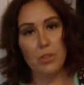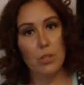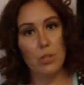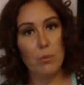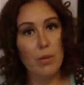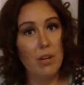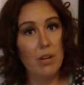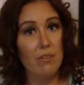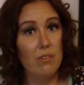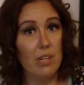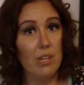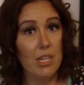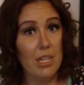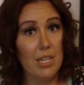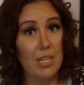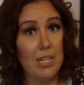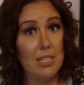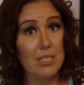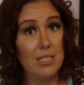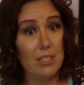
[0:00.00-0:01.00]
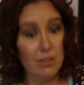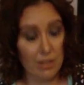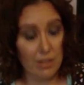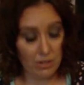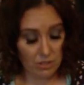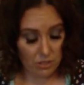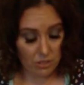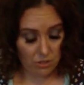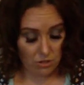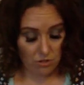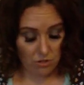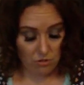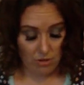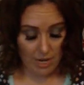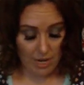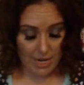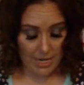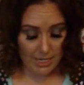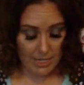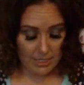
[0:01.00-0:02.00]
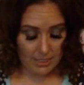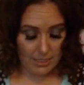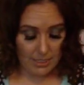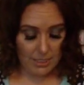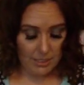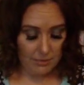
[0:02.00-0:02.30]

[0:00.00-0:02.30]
whatever it is. So those are great.